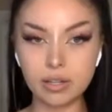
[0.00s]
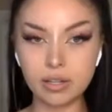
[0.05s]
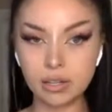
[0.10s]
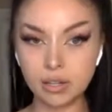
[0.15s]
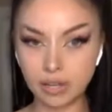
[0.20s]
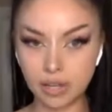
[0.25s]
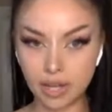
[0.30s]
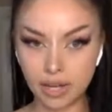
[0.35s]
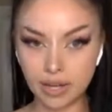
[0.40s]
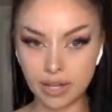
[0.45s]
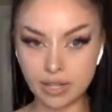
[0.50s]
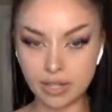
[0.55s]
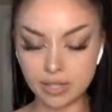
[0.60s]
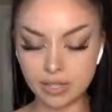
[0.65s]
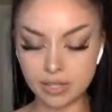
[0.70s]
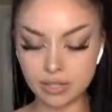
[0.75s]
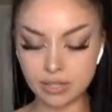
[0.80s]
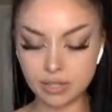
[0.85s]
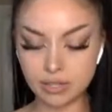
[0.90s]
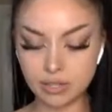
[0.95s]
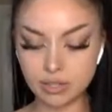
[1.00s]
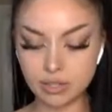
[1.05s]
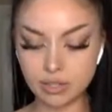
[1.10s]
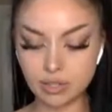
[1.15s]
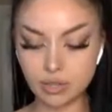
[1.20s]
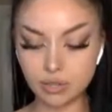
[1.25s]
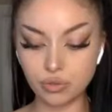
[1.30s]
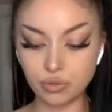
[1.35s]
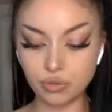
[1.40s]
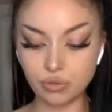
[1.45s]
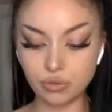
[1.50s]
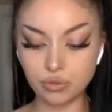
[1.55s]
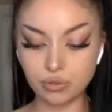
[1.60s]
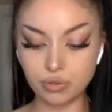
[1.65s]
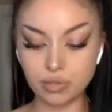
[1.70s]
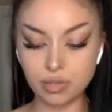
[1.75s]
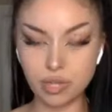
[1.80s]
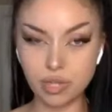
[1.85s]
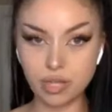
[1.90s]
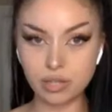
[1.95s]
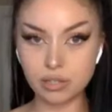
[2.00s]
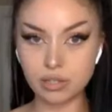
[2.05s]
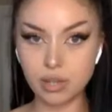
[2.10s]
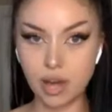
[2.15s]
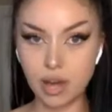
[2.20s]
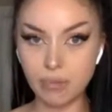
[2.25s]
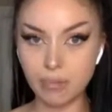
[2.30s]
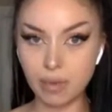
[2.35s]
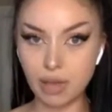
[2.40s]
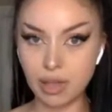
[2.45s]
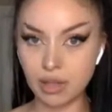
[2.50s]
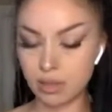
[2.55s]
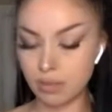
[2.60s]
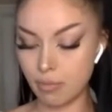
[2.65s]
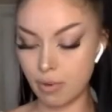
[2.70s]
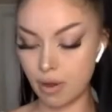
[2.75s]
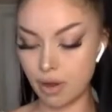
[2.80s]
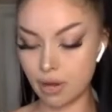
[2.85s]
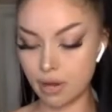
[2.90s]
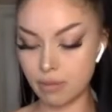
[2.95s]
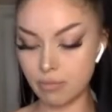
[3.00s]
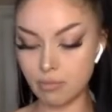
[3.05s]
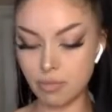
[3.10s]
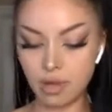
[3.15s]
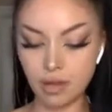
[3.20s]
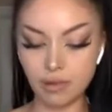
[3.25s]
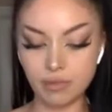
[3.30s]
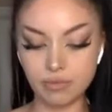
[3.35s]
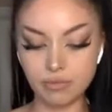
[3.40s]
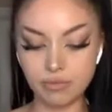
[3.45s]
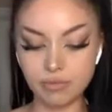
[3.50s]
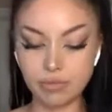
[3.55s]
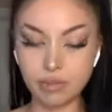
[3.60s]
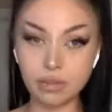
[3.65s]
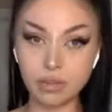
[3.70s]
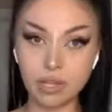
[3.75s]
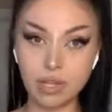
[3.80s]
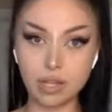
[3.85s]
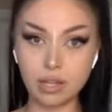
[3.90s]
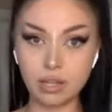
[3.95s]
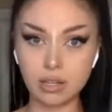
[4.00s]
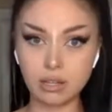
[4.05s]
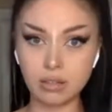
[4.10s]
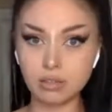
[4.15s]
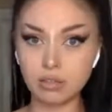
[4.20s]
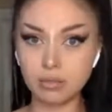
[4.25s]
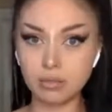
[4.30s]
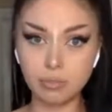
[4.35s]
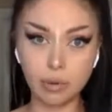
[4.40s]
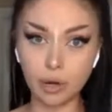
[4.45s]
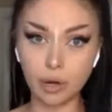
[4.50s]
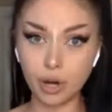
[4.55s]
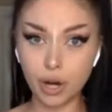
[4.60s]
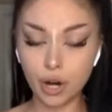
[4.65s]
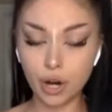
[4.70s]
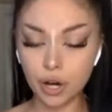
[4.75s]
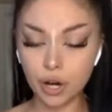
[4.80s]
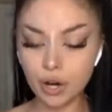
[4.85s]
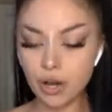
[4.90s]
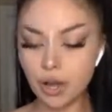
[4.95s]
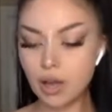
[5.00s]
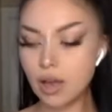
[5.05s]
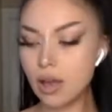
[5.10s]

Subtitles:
lettuce to the top and the bottom of the burger,